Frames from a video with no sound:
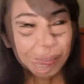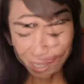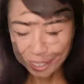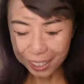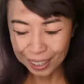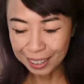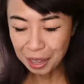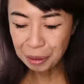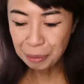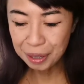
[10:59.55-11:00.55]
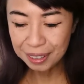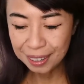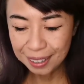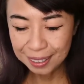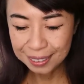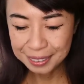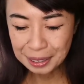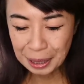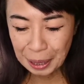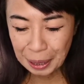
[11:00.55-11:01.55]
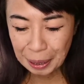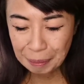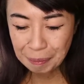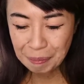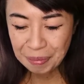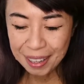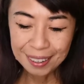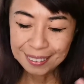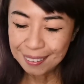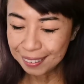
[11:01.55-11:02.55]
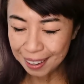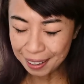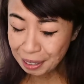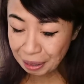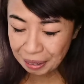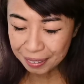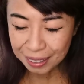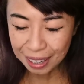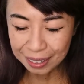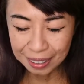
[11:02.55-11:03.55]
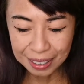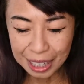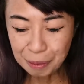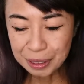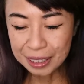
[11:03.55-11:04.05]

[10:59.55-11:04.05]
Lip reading: And another one is a girl, her name was